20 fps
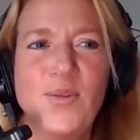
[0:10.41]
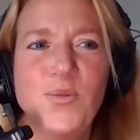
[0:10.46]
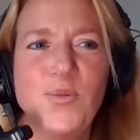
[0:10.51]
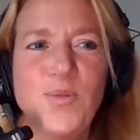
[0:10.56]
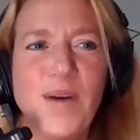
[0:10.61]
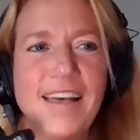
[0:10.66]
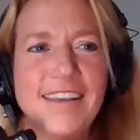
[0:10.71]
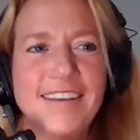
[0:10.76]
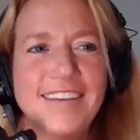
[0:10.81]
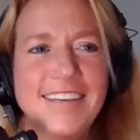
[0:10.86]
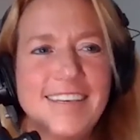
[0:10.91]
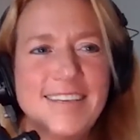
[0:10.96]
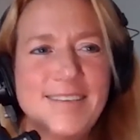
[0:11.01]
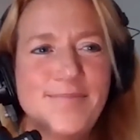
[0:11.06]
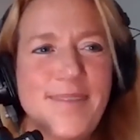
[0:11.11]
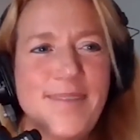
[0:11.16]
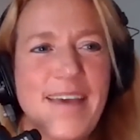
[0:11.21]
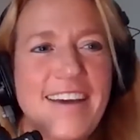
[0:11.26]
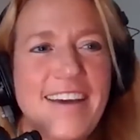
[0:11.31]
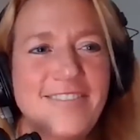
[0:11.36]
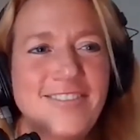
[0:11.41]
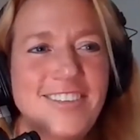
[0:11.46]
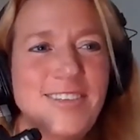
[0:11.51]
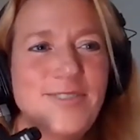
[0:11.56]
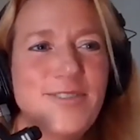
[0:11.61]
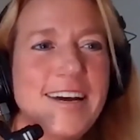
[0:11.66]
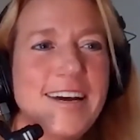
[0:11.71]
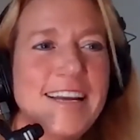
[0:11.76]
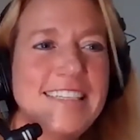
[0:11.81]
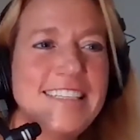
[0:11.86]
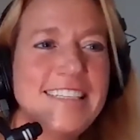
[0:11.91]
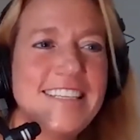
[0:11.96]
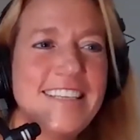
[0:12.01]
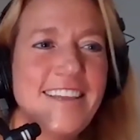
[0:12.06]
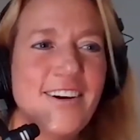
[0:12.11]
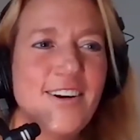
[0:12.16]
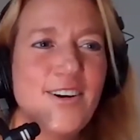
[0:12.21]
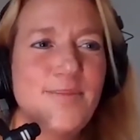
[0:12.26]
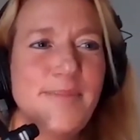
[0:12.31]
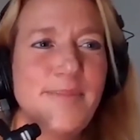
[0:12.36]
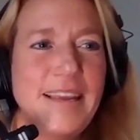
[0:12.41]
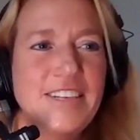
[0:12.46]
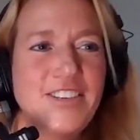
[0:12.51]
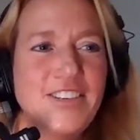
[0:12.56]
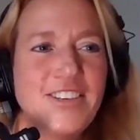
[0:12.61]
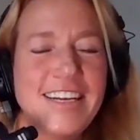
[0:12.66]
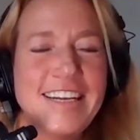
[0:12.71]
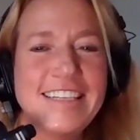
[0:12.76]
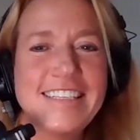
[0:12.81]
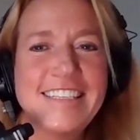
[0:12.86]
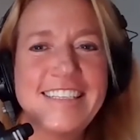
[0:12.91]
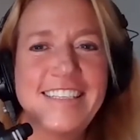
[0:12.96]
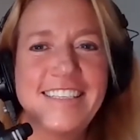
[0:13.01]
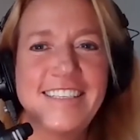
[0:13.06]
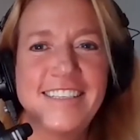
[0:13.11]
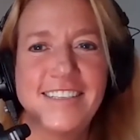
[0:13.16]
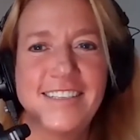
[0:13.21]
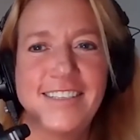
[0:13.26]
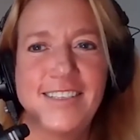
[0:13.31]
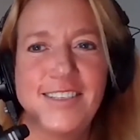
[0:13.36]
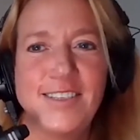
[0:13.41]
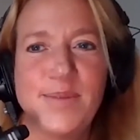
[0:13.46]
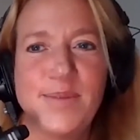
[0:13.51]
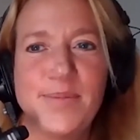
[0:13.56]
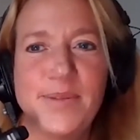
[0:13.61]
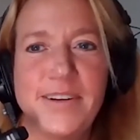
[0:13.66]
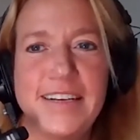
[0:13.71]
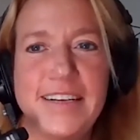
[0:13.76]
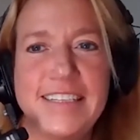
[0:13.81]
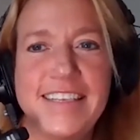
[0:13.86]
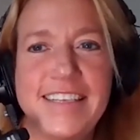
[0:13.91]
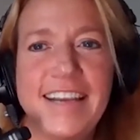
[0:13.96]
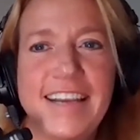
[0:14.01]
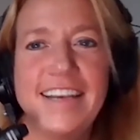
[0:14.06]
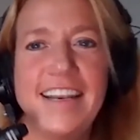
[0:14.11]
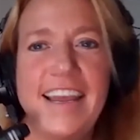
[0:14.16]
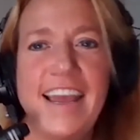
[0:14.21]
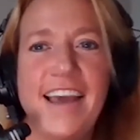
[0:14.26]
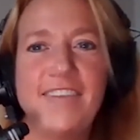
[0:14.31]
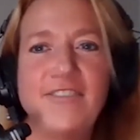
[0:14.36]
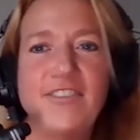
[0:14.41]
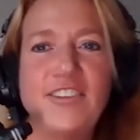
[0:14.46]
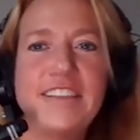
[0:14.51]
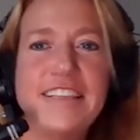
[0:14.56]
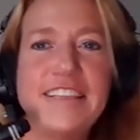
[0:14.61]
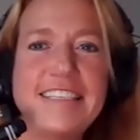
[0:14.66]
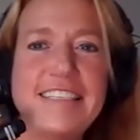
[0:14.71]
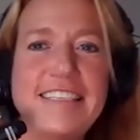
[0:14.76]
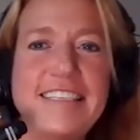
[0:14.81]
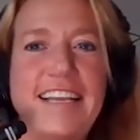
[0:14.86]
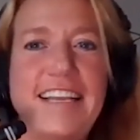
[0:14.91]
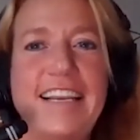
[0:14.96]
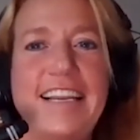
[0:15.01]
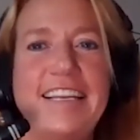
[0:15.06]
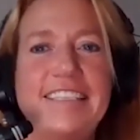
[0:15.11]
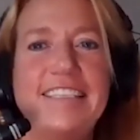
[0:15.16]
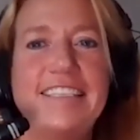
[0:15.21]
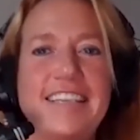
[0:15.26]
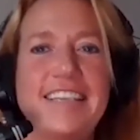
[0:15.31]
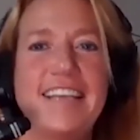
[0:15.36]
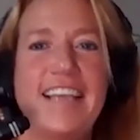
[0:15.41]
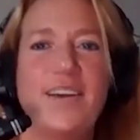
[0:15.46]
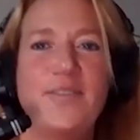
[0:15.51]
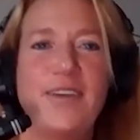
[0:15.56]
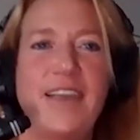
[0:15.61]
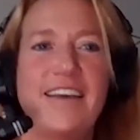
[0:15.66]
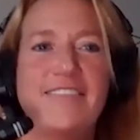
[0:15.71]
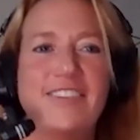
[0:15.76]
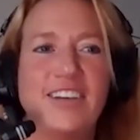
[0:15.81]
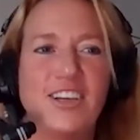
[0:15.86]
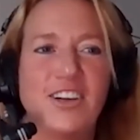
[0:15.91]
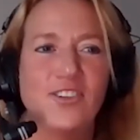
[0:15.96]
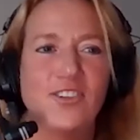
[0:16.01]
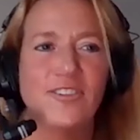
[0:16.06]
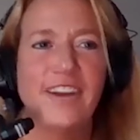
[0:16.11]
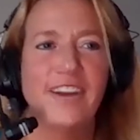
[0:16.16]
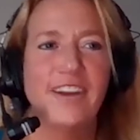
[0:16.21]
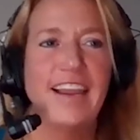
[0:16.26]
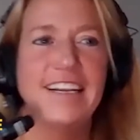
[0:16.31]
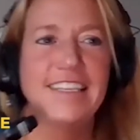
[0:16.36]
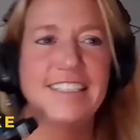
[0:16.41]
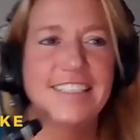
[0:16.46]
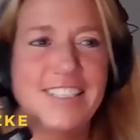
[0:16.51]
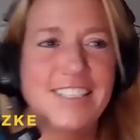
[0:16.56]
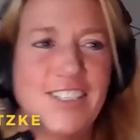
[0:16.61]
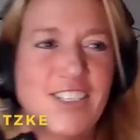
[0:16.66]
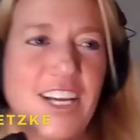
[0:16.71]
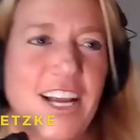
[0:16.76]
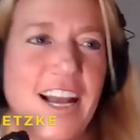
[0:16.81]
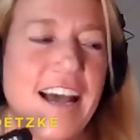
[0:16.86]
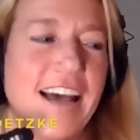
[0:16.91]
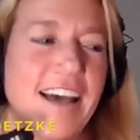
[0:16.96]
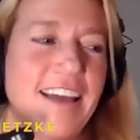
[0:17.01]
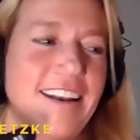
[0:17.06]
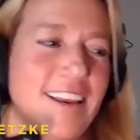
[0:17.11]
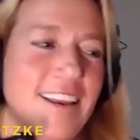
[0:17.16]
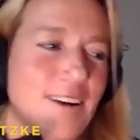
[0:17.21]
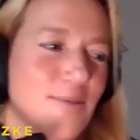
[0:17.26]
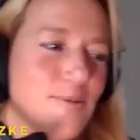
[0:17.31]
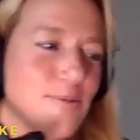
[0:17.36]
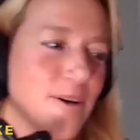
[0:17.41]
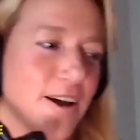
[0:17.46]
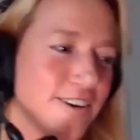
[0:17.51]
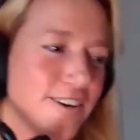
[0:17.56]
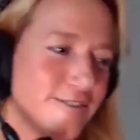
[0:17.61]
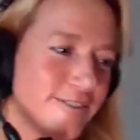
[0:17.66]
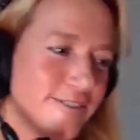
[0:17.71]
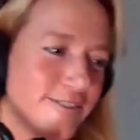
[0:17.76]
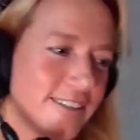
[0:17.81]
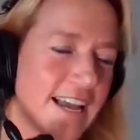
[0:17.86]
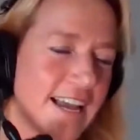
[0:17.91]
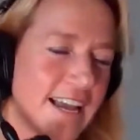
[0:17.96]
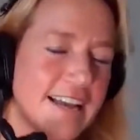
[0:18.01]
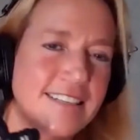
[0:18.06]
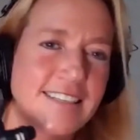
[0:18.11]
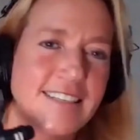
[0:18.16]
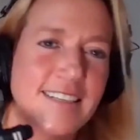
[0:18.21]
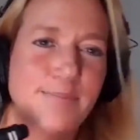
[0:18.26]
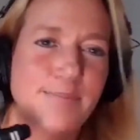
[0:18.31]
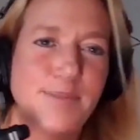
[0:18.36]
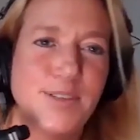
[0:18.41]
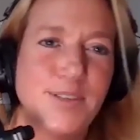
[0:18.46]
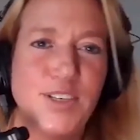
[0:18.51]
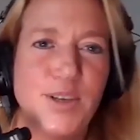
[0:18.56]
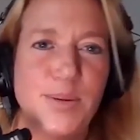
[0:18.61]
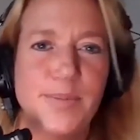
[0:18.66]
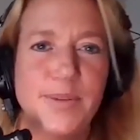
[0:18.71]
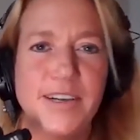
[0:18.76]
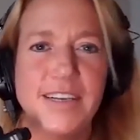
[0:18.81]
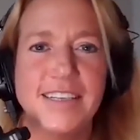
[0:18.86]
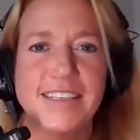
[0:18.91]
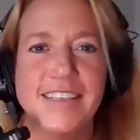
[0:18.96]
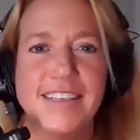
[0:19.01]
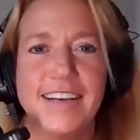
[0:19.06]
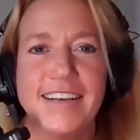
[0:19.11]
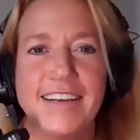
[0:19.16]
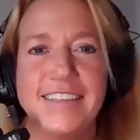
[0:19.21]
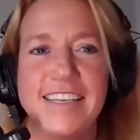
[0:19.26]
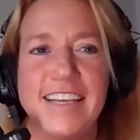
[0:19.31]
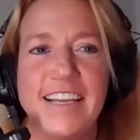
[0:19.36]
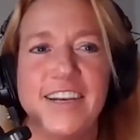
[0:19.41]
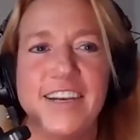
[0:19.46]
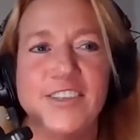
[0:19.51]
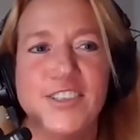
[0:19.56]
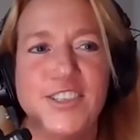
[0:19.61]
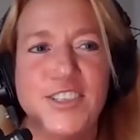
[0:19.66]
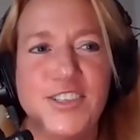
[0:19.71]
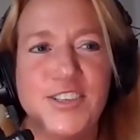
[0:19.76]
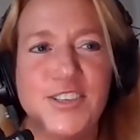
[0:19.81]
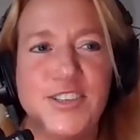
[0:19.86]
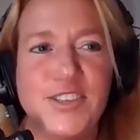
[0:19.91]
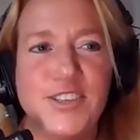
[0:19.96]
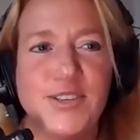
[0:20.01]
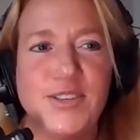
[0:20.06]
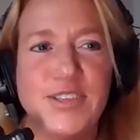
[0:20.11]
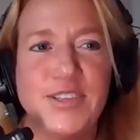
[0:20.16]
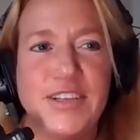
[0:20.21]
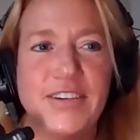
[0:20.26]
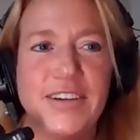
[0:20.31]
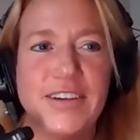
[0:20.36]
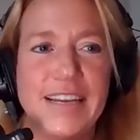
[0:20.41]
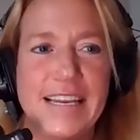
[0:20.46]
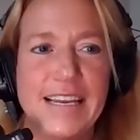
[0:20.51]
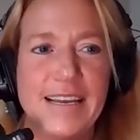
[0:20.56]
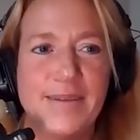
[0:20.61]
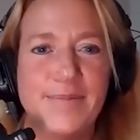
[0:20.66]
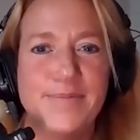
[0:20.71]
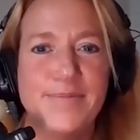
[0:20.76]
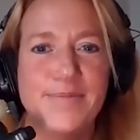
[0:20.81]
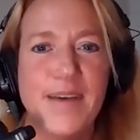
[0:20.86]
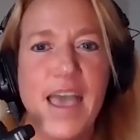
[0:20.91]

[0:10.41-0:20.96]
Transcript: Welcome everyone to the Hope Matrix. Super excited to have you listening in today. We have a great chat and a wonderful guest. I'm super excited to introduce you to him.